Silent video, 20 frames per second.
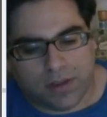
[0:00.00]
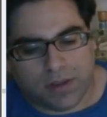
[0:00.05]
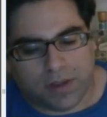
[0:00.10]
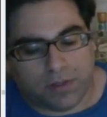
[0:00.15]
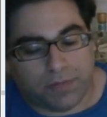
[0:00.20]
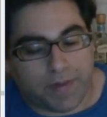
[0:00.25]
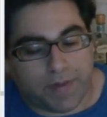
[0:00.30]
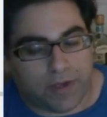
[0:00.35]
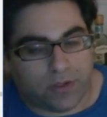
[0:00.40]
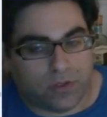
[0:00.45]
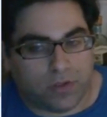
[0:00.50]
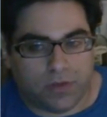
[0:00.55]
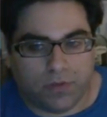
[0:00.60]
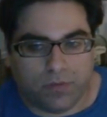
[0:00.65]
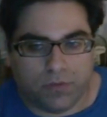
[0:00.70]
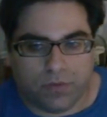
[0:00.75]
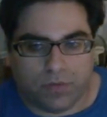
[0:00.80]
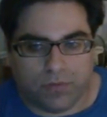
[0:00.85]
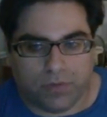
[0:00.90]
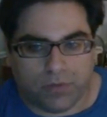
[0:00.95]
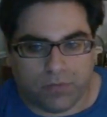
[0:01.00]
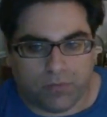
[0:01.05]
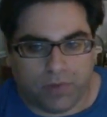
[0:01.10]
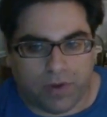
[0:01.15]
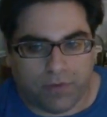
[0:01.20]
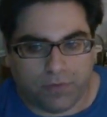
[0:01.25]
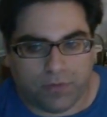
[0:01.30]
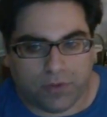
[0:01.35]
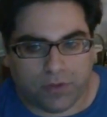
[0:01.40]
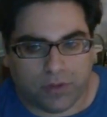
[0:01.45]
especially with
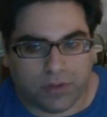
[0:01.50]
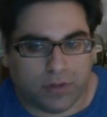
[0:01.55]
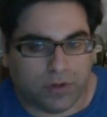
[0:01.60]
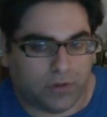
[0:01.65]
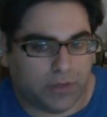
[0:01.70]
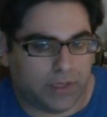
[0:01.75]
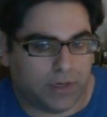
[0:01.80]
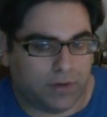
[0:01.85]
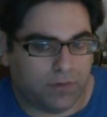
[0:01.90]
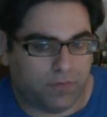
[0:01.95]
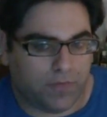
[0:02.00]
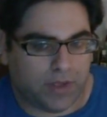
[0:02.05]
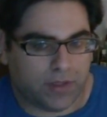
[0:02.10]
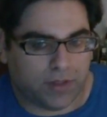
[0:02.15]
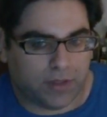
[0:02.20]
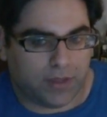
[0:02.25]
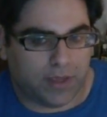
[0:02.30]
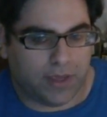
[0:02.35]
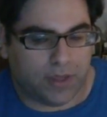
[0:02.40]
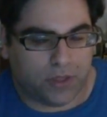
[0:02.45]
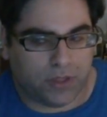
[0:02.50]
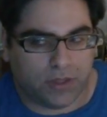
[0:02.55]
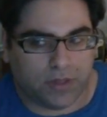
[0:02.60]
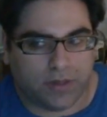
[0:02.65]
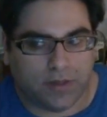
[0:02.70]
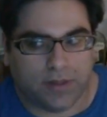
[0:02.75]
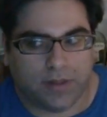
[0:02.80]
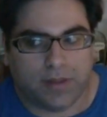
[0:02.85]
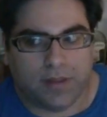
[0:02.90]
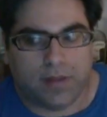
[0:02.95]
reference to the Clinton investigation.